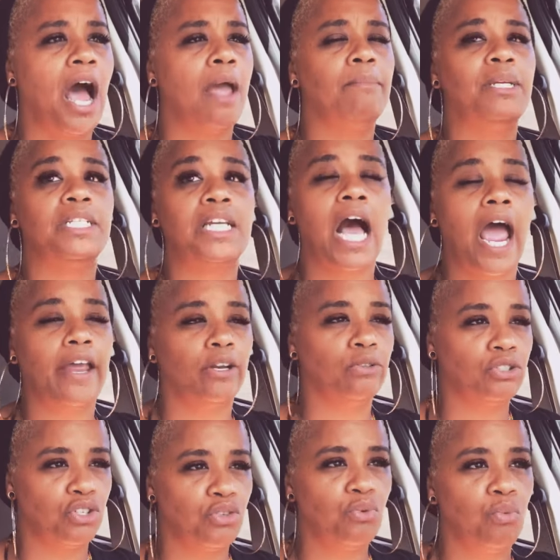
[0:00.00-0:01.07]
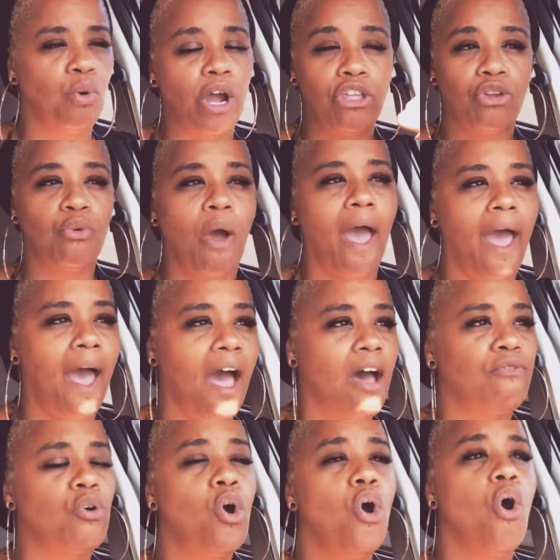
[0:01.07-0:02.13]
I'm entitled to what you
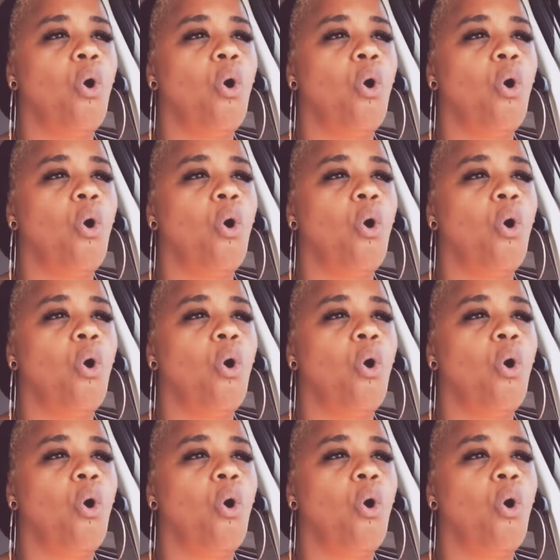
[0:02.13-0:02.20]
have,